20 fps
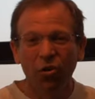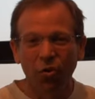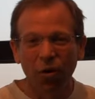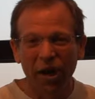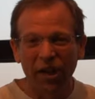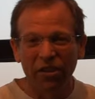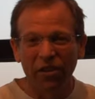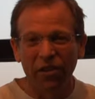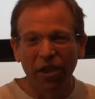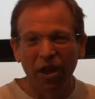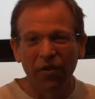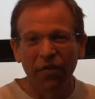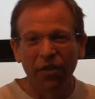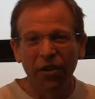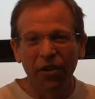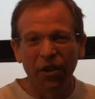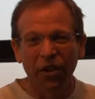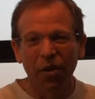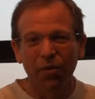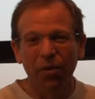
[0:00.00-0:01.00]
great stuff
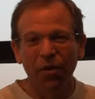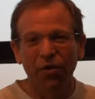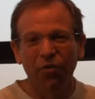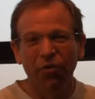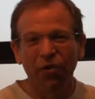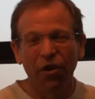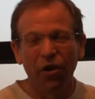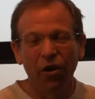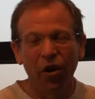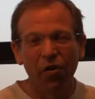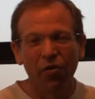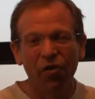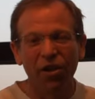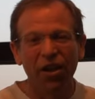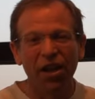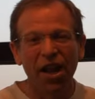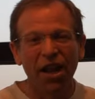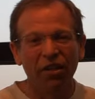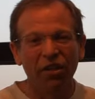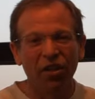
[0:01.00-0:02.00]
that you're going to be seeing over
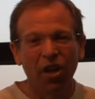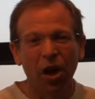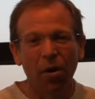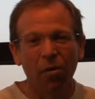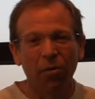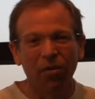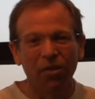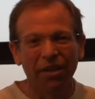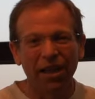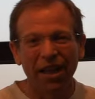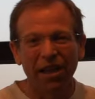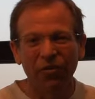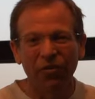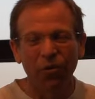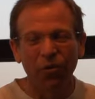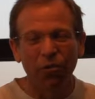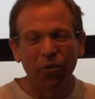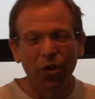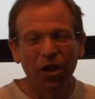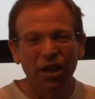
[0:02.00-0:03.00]
the next couple of days
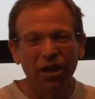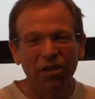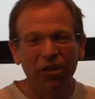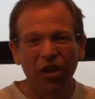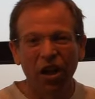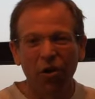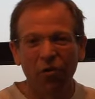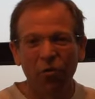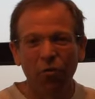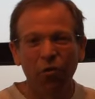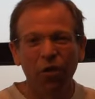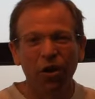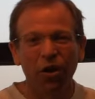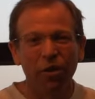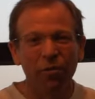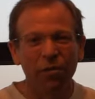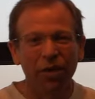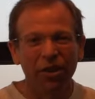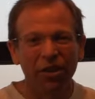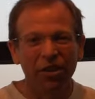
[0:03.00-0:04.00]
and weeks.
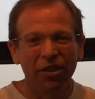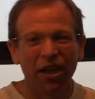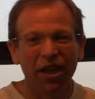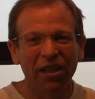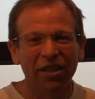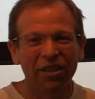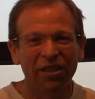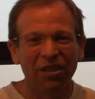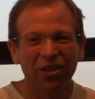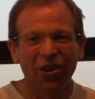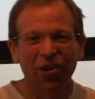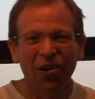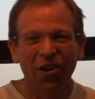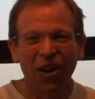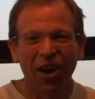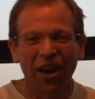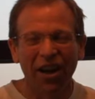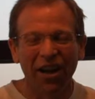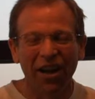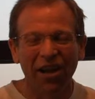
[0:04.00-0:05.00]
Really big changes
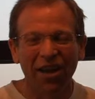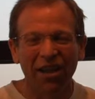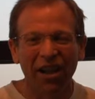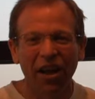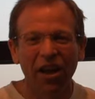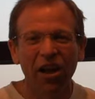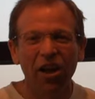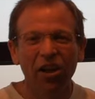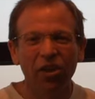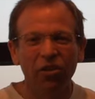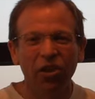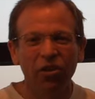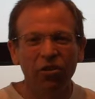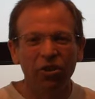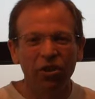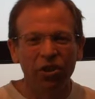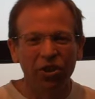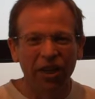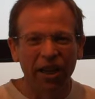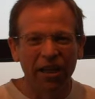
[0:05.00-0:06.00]
going on, and
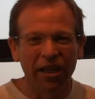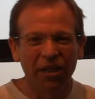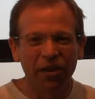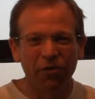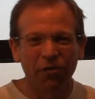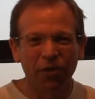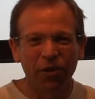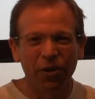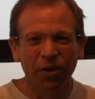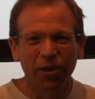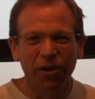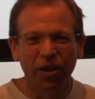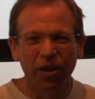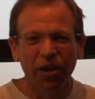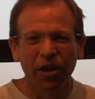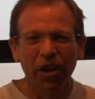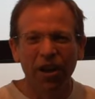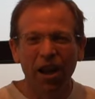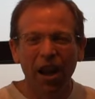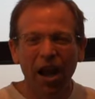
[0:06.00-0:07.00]
those are changes for the
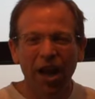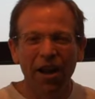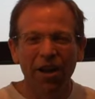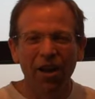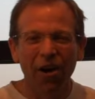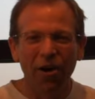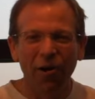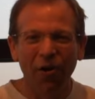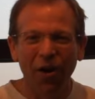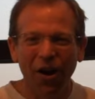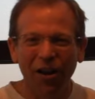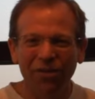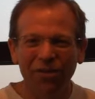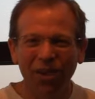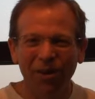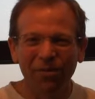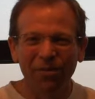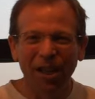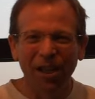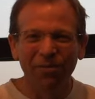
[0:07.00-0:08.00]
good. I know
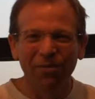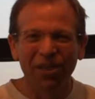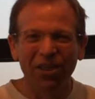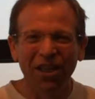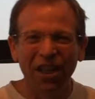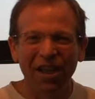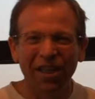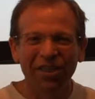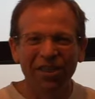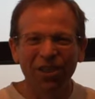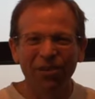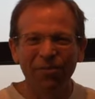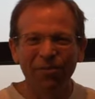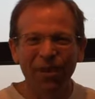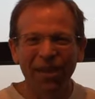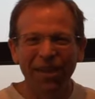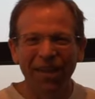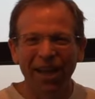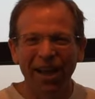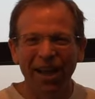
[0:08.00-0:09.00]
sometimes change can
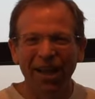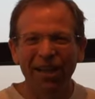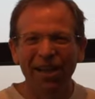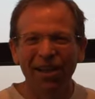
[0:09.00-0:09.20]
be